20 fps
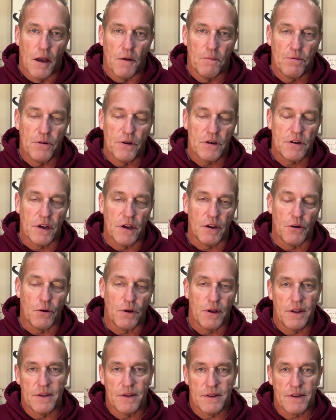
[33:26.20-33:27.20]
I appreciate
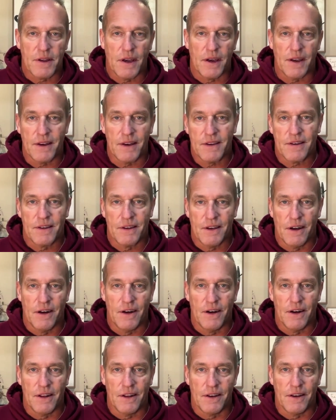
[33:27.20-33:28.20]
your insight
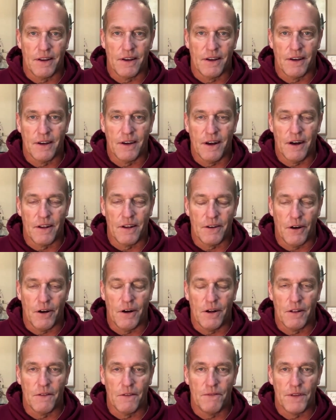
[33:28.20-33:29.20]
on
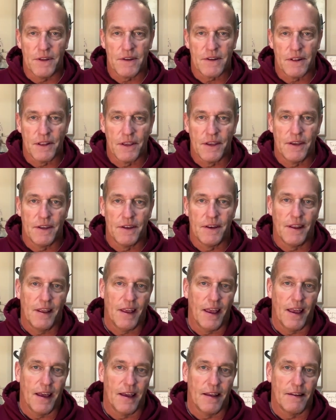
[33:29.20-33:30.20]
all of this,
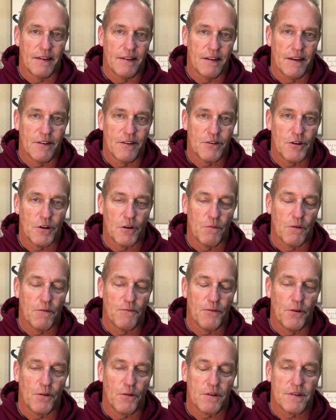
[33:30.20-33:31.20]
Lynn, and sharing
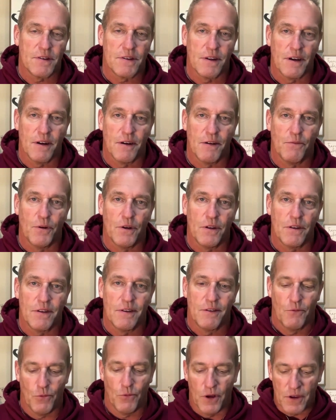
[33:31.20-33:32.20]
with folks
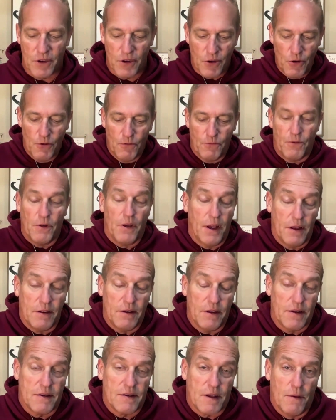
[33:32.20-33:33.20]
what you've,
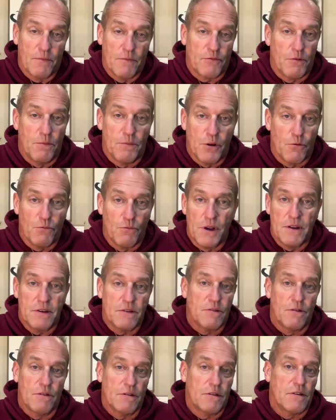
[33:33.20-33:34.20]
and this comes from your
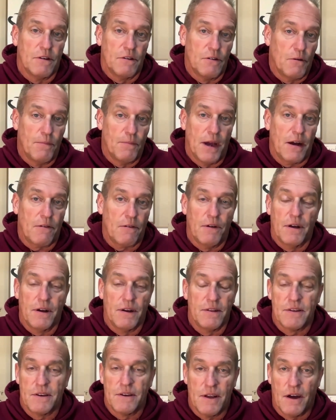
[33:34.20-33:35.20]
research and your
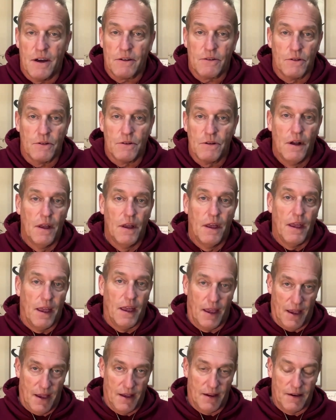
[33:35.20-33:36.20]
background as a doctor.
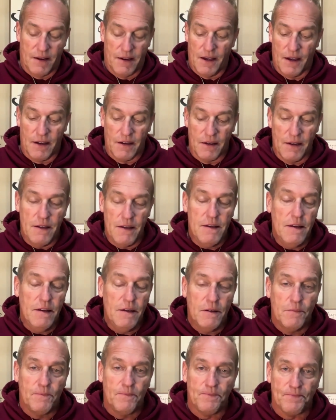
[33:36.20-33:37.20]
And
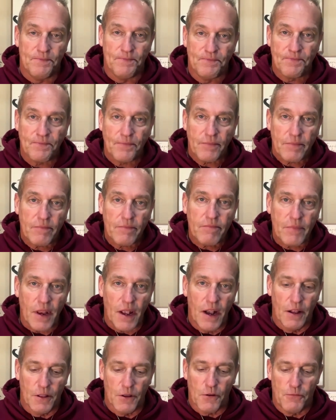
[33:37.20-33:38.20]

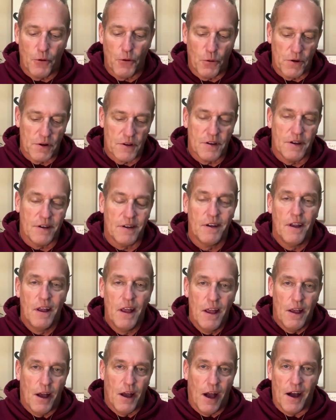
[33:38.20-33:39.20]
I look forward to
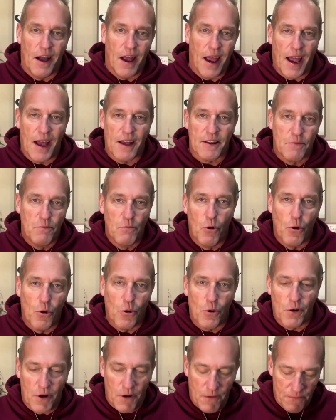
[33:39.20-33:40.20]
as
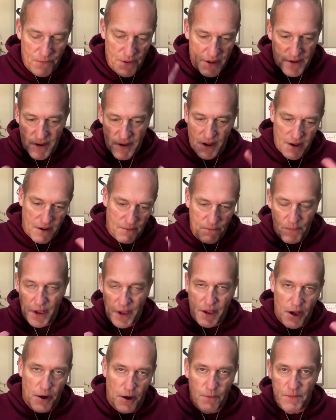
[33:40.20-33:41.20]
more of this
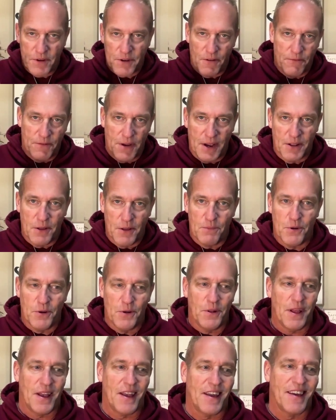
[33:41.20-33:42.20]
becomes
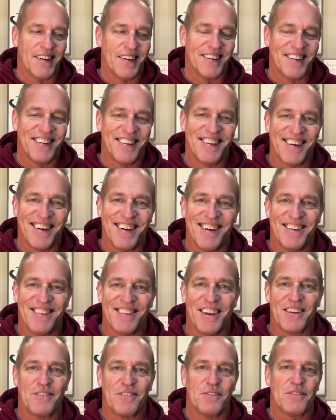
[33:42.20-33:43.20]
available, and
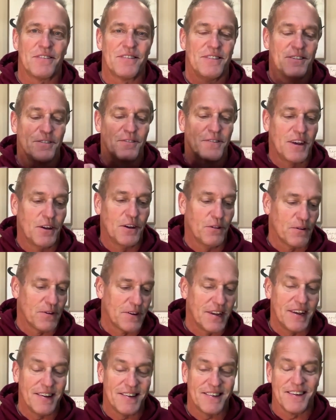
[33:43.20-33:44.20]
like those killer
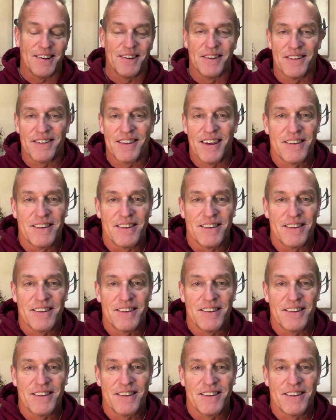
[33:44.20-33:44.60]
T cells.